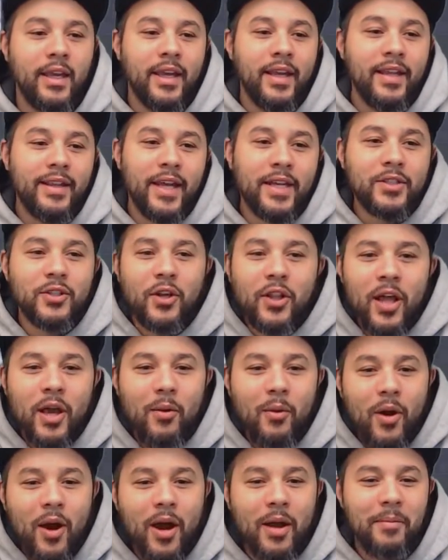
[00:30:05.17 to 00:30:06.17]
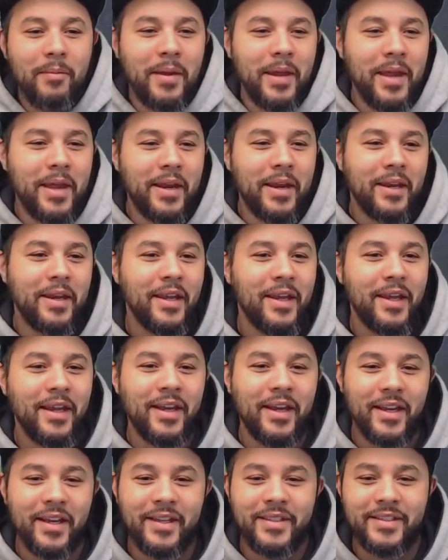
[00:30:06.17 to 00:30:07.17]
That's all I want, man.
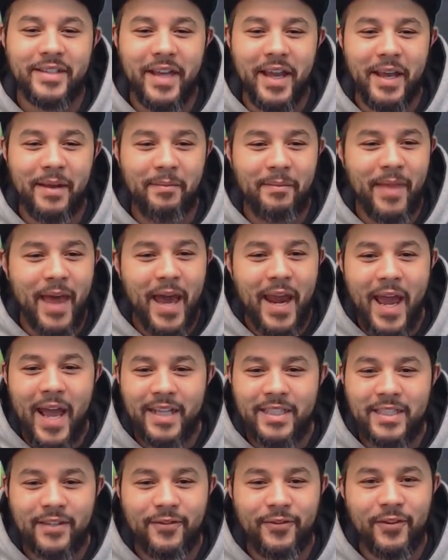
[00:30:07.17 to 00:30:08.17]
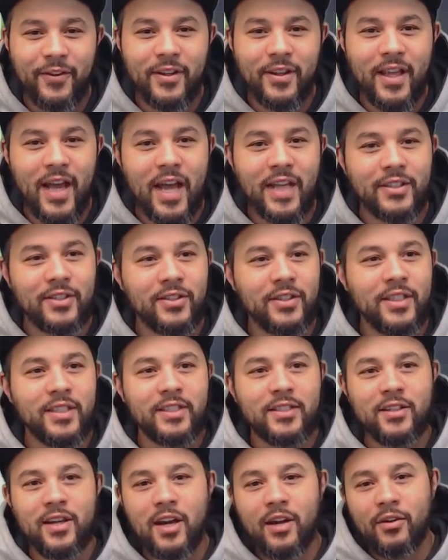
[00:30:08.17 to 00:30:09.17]
That not asking for a lot. So let's
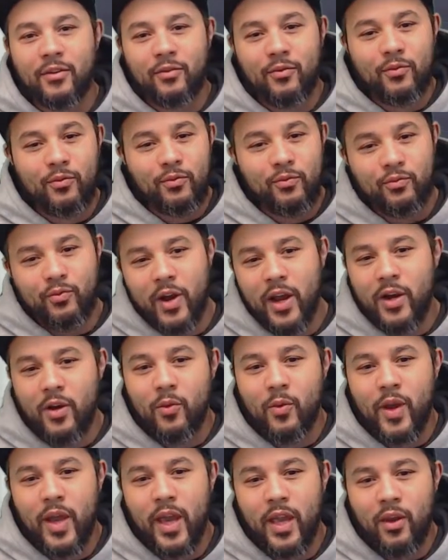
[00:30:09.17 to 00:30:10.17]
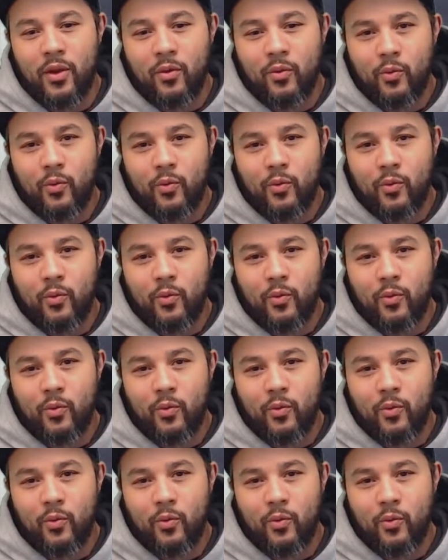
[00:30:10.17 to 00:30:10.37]
start right away.